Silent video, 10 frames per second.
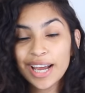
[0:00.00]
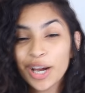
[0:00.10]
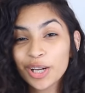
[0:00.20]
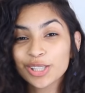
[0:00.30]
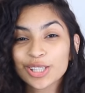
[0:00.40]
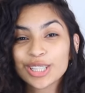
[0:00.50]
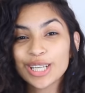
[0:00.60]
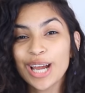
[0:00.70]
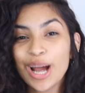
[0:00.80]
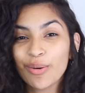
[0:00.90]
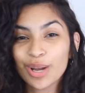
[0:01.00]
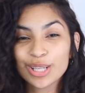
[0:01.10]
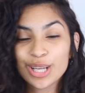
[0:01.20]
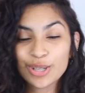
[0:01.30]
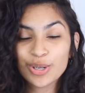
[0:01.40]
Hey all, so today I
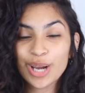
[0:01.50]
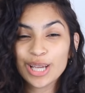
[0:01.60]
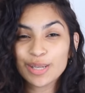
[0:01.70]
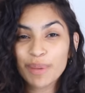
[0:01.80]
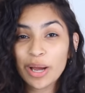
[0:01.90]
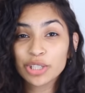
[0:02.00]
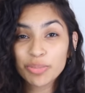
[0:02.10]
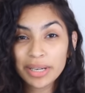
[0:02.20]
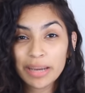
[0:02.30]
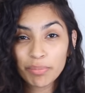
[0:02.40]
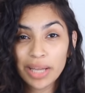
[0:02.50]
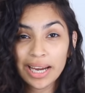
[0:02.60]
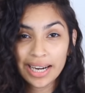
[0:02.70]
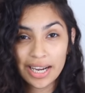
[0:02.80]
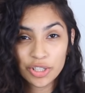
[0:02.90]
want to tell you guys about Jamaican
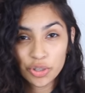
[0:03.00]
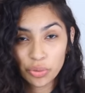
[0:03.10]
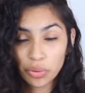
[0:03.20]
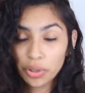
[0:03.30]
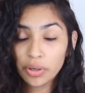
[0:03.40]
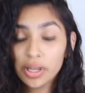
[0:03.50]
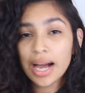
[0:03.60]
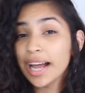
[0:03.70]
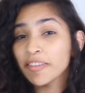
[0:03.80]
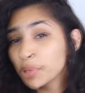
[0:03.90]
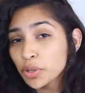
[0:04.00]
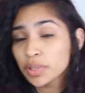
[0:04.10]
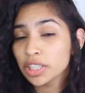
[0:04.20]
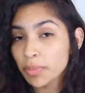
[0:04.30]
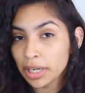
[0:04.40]
black castor oil. I've been
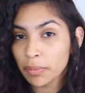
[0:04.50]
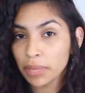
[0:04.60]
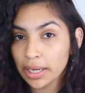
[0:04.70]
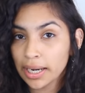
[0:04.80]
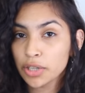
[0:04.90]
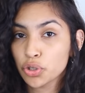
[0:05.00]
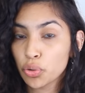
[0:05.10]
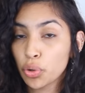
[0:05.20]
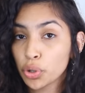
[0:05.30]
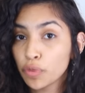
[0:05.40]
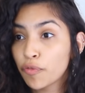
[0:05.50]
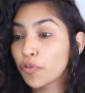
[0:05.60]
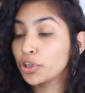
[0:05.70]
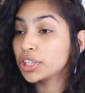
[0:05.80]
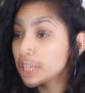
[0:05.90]
using Jamaican black castor oil
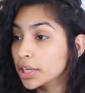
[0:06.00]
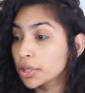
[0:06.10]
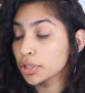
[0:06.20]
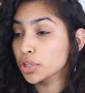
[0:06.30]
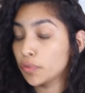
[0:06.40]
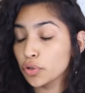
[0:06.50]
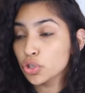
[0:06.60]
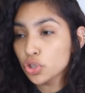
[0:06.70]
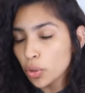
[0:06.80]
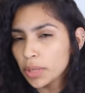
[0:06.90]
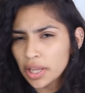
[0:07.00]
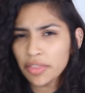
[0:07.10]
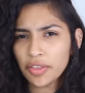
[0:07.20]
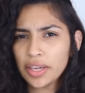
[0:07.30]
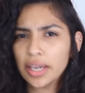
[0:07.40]
for years for so
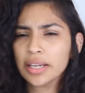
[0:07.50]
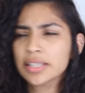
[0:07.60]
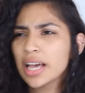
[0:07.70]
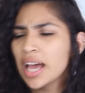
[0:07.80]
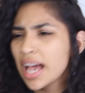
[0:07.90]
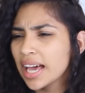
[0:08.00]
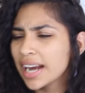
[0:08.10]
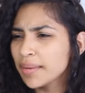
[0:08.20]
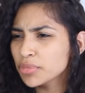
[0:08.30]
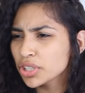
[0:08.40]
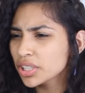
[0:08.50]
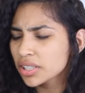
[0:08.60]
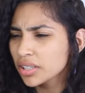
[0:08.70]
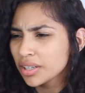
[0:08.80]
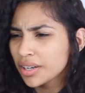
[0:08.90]
many things and I'm
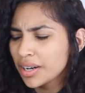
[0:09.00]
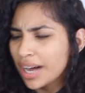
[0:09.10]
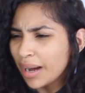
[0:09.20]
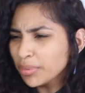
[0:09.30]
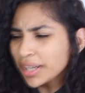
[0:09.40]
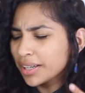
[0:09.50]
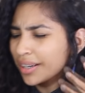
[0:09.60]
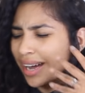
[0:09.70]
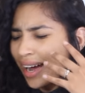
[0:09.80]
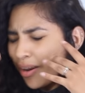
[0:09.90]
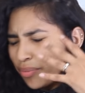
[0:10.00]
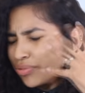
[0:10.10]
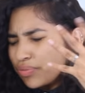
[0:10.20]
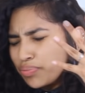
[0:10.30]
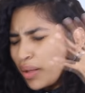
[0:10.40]
just, I'm like
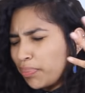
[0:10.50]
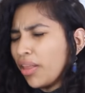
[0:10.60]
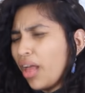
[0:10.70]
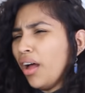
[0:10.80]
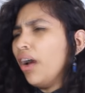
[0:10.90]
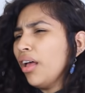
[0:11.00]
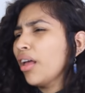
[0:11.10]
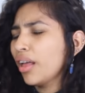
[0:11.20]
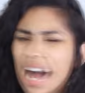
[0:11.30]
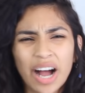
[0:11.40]
uh-uh.